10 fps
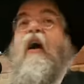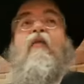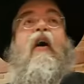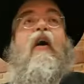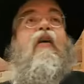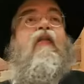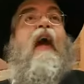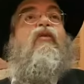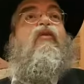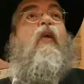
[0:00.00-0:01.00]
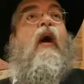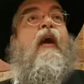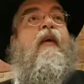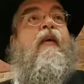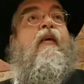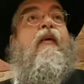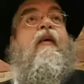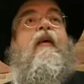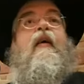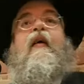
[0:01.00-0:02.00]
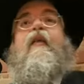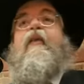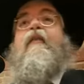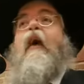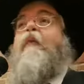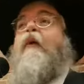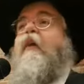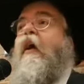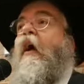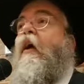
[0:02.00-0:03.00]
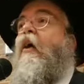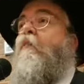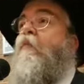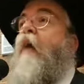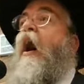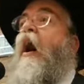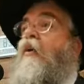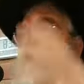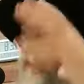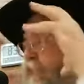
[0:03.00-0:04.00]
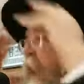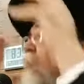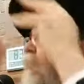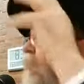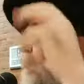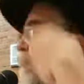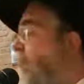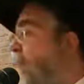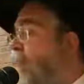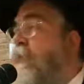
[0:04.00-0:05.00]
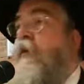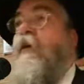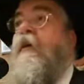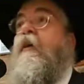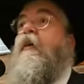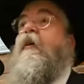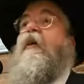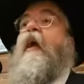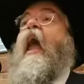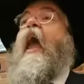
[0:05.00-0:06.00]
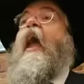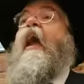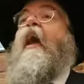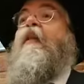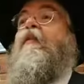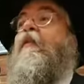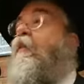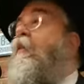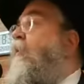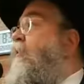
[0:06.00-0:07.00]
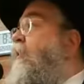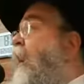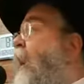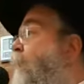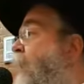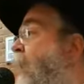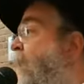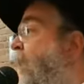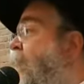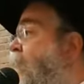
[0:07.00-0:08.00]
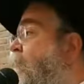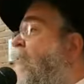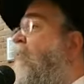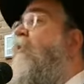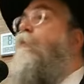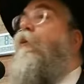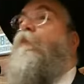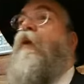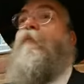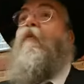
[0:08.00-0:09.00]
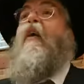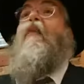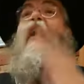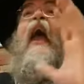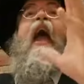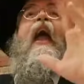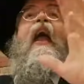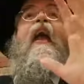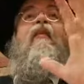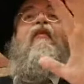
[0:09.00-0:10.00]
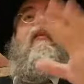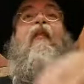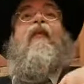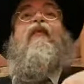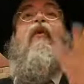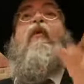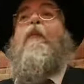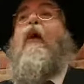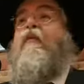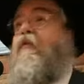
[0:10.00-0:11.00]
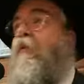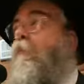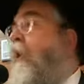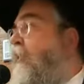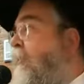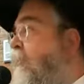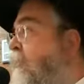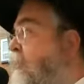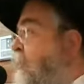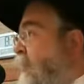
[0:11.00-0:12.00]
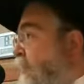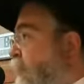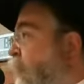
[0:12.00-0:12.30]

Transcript: This is the halacha. That's why the Talmid Chachamim are the face, and the Amayaratim, the simple people, are the hands and the lower parts of the body.